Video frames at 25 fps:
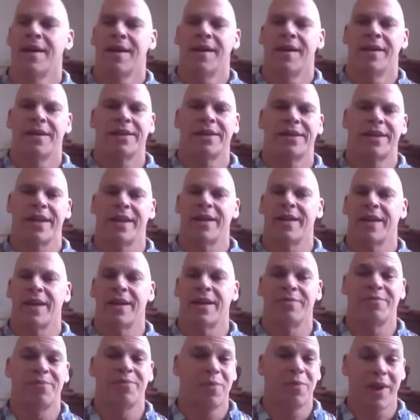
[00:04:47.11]
to say that
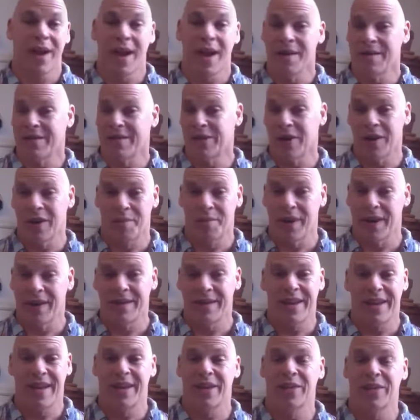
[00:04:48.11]
when I started
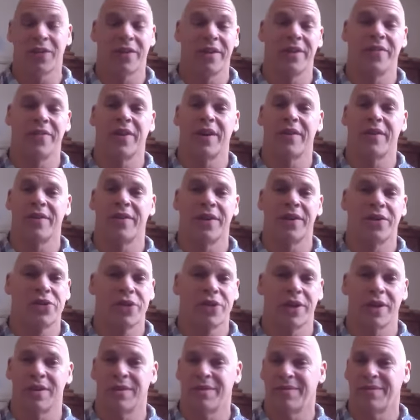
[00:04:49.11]
meditating 35 years
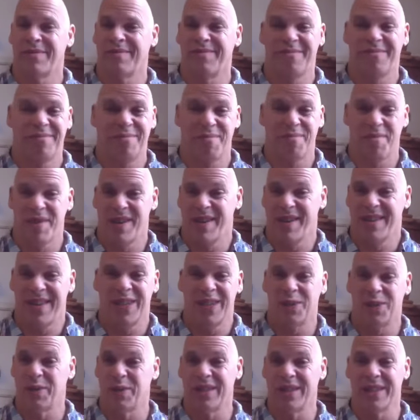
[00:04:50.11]
ago,
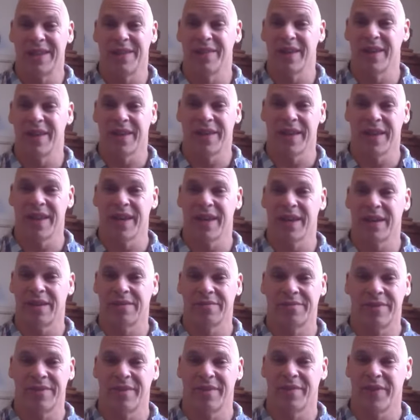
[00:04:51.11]
meditation wasn't even a thing.
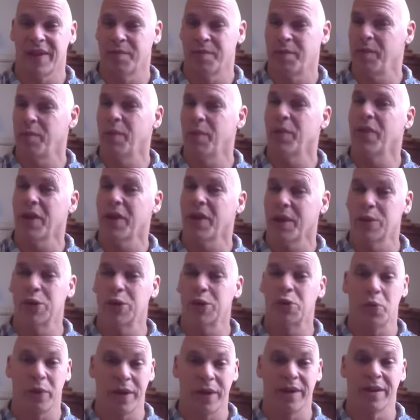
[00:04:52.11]
In fact, people thought I was
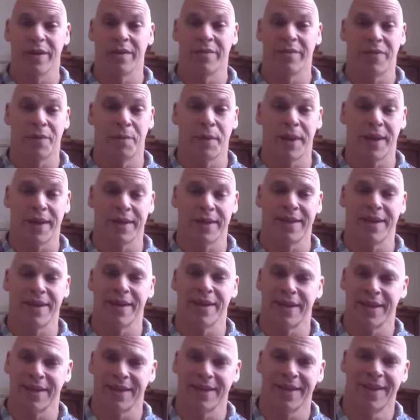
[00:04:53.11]
weird for
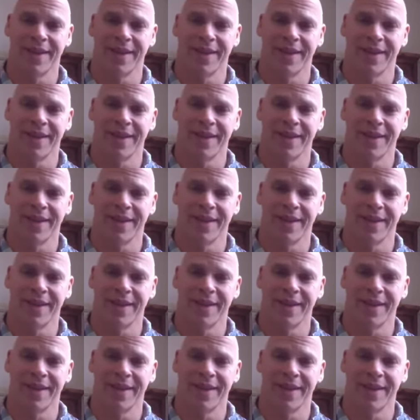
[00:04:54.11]
meditating.